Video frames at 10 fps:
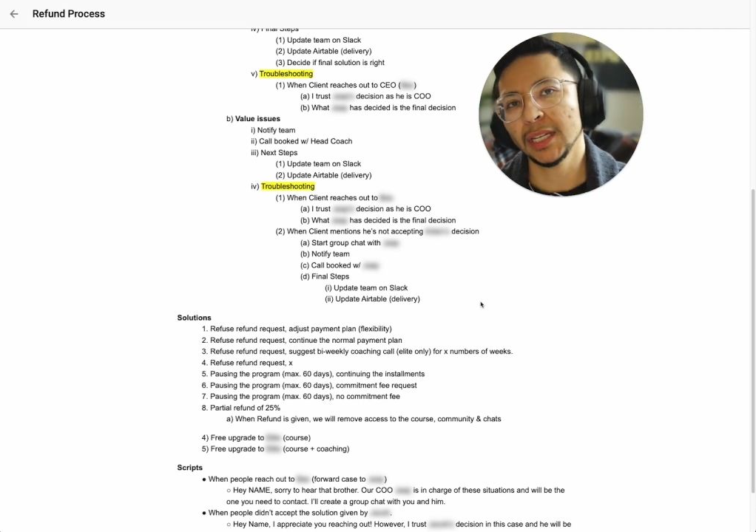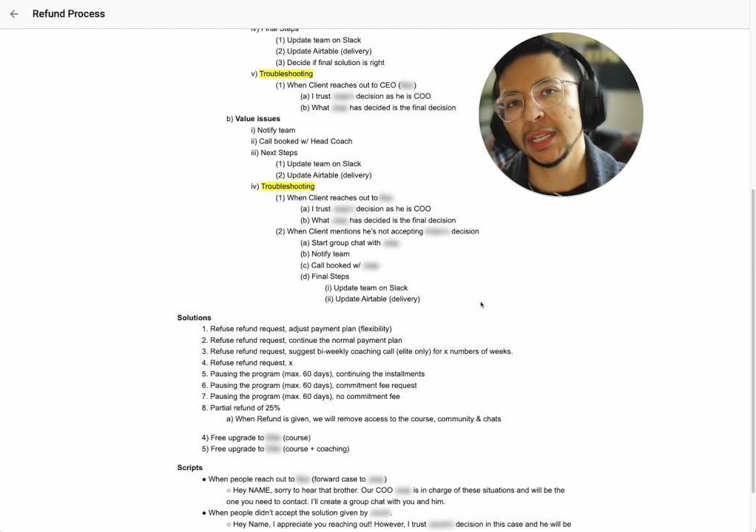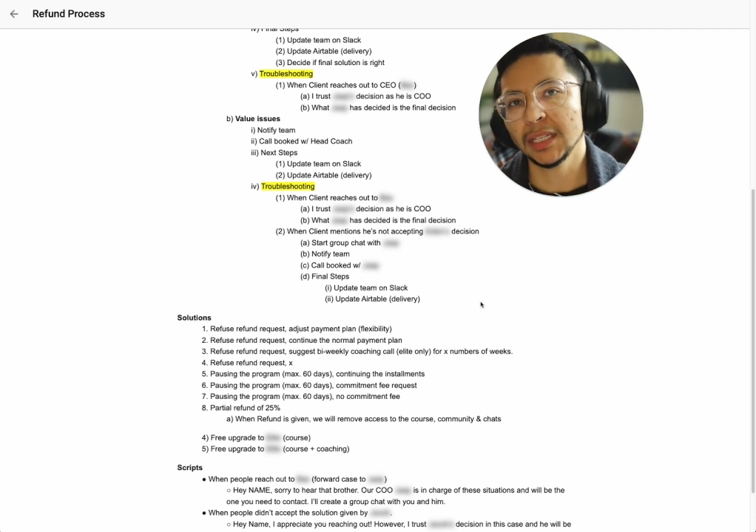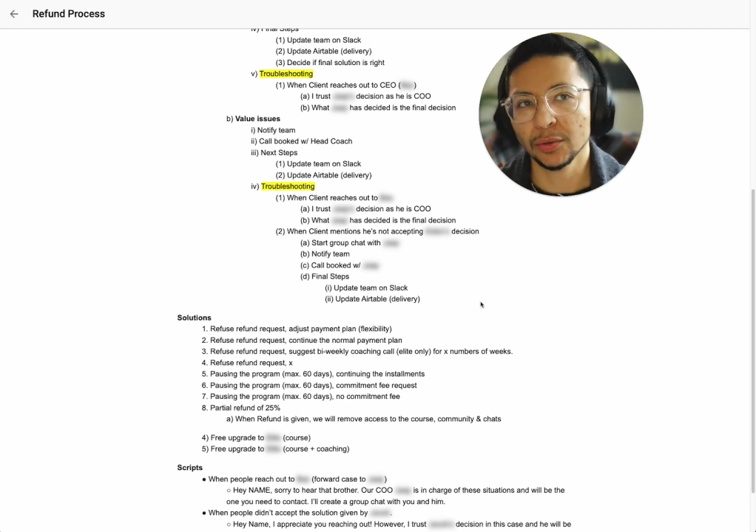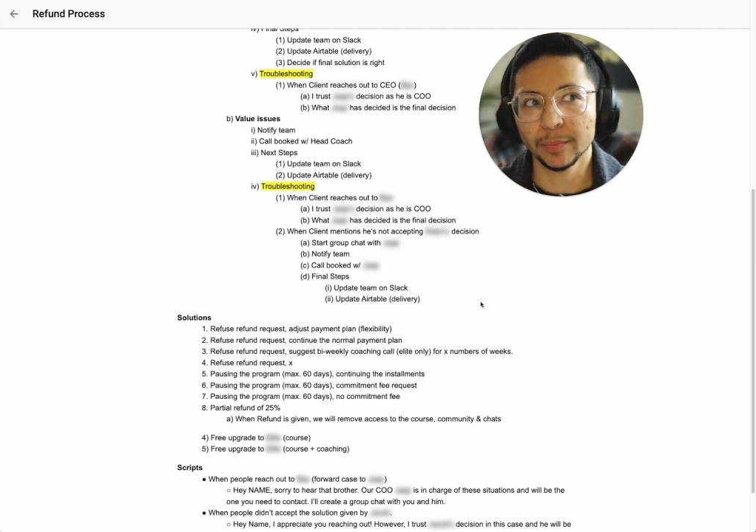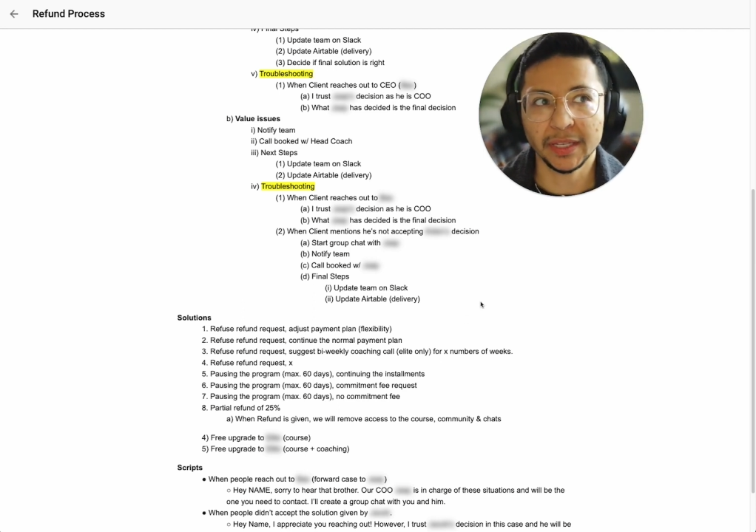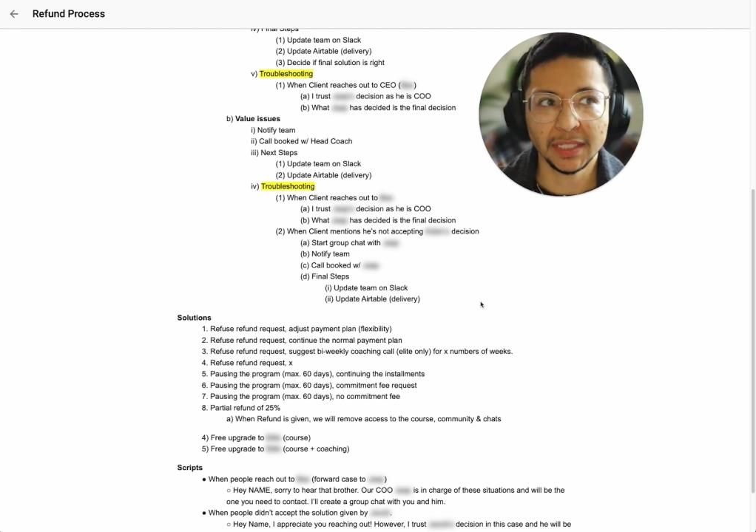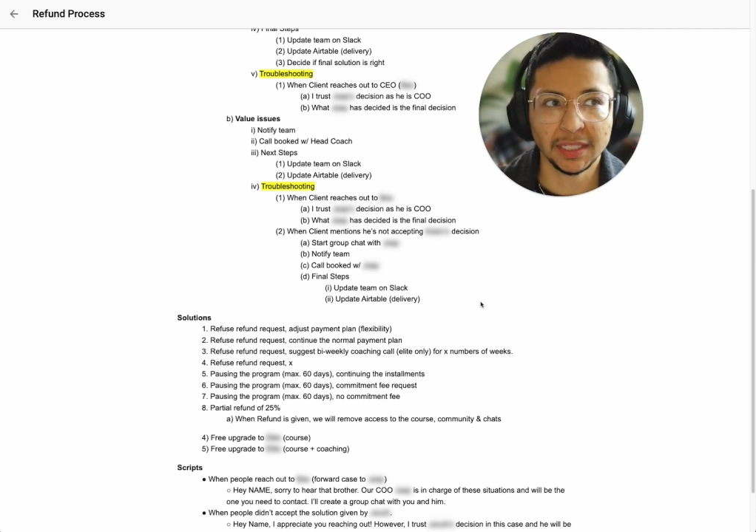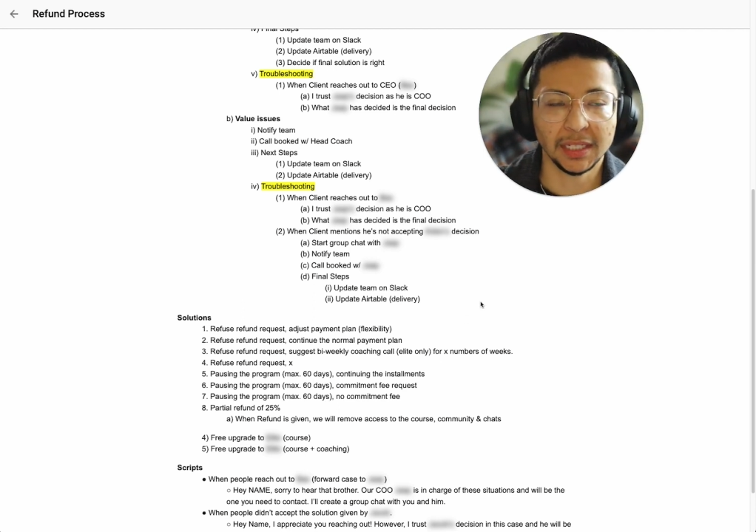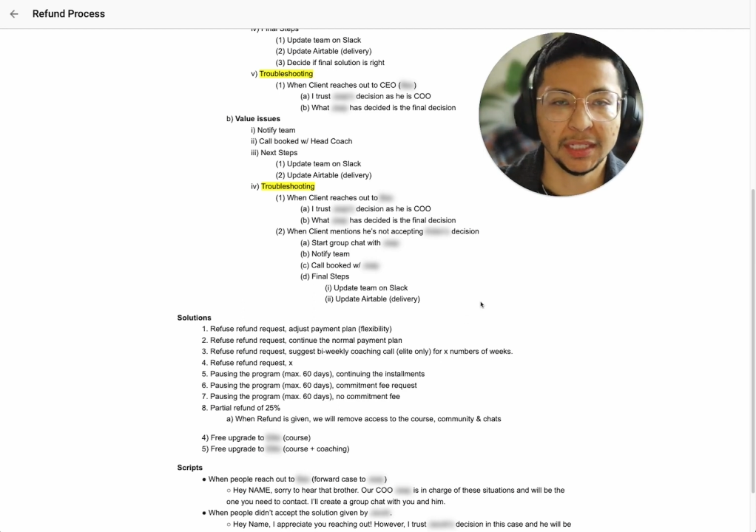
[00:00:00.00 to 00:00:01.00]
your
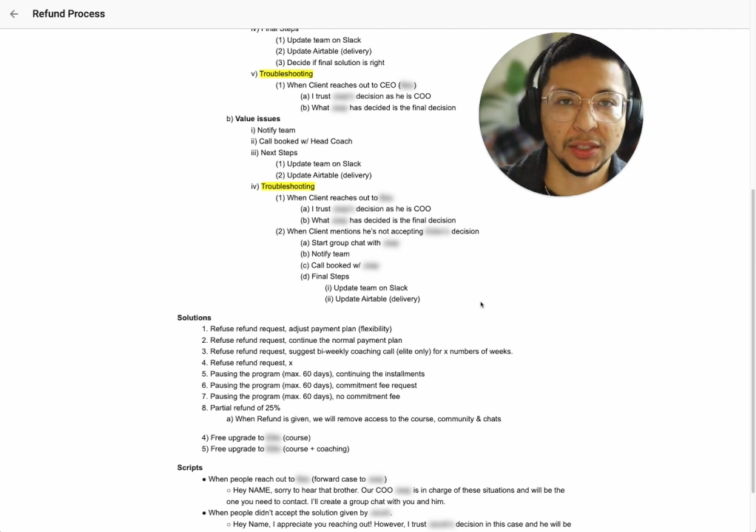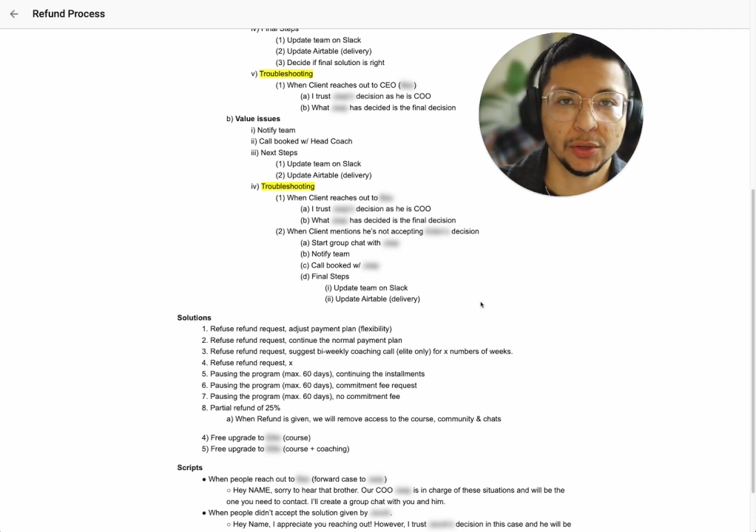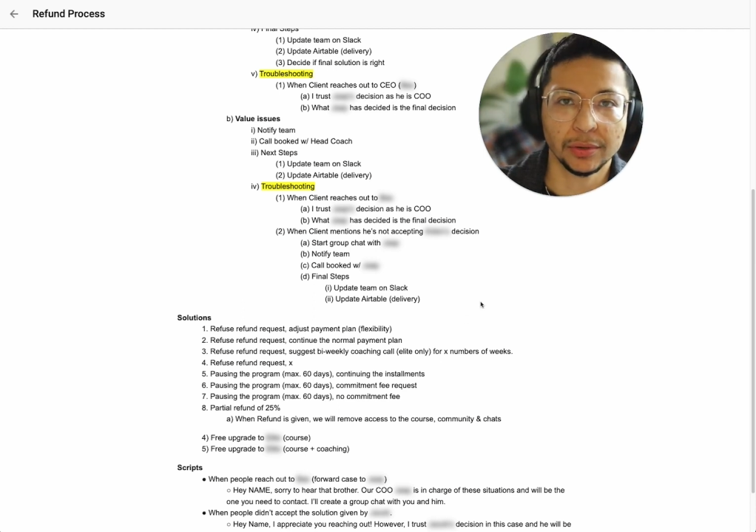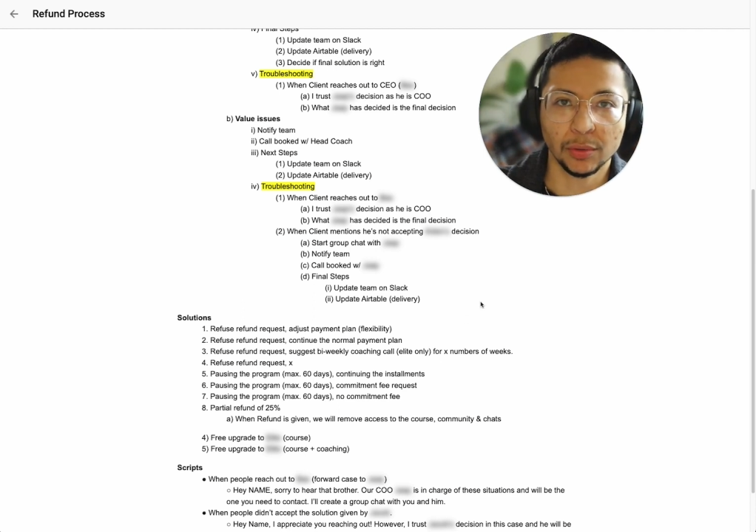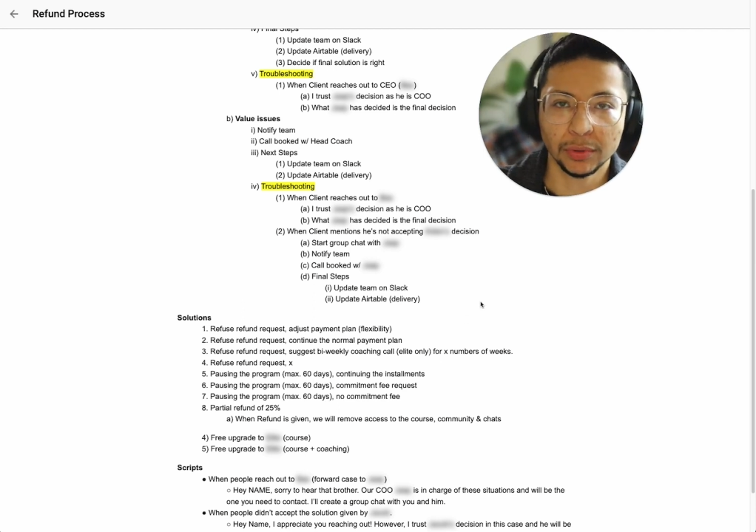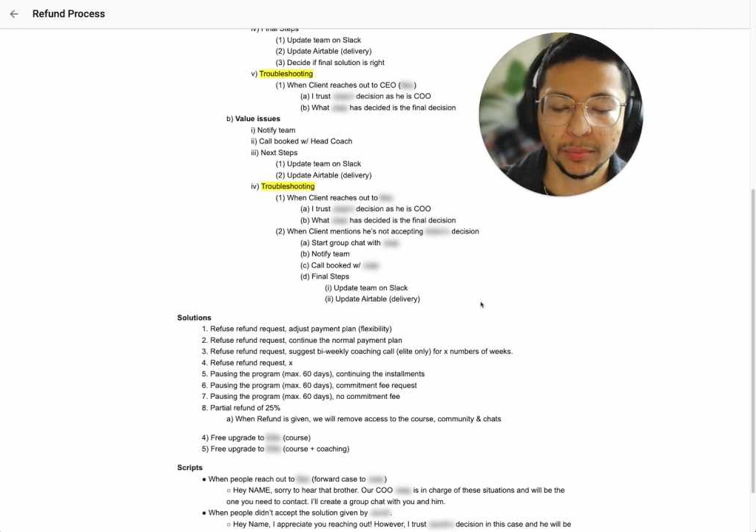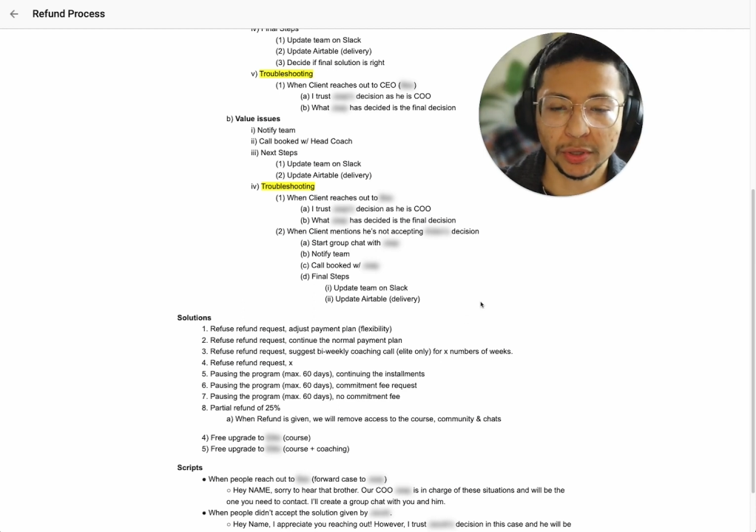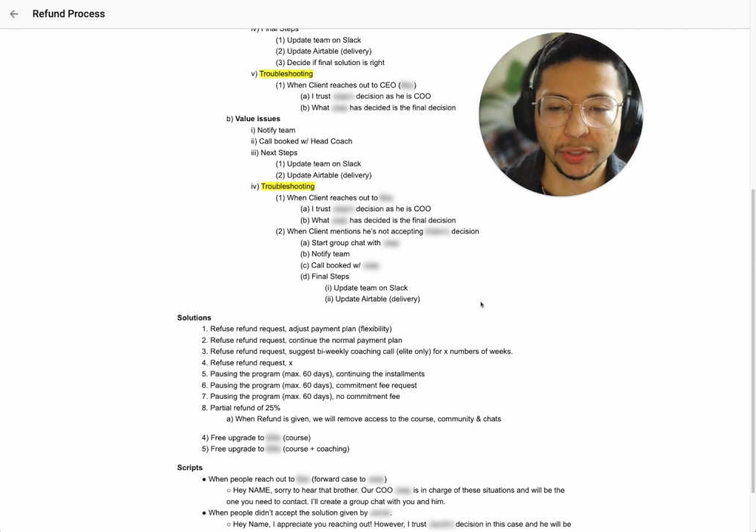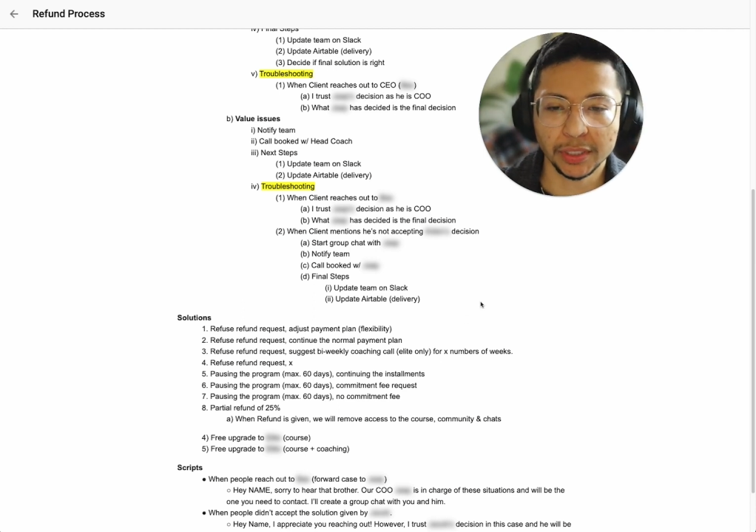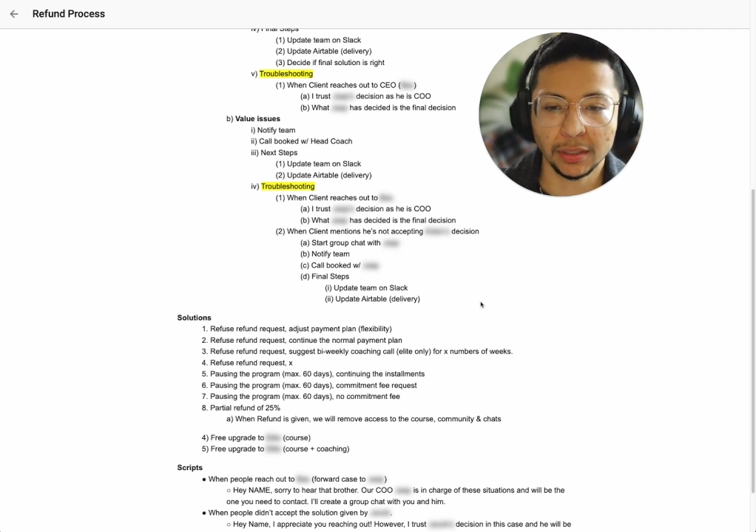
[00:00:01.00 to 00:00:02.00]
business, you're the only
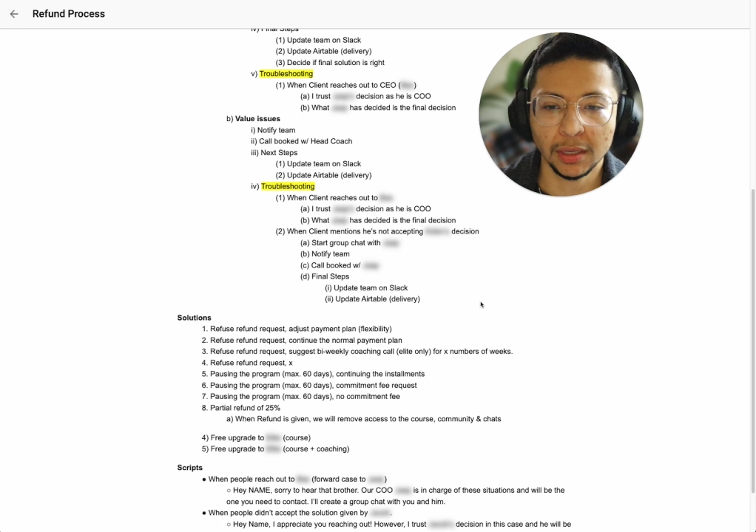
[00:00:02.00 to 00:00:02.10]
person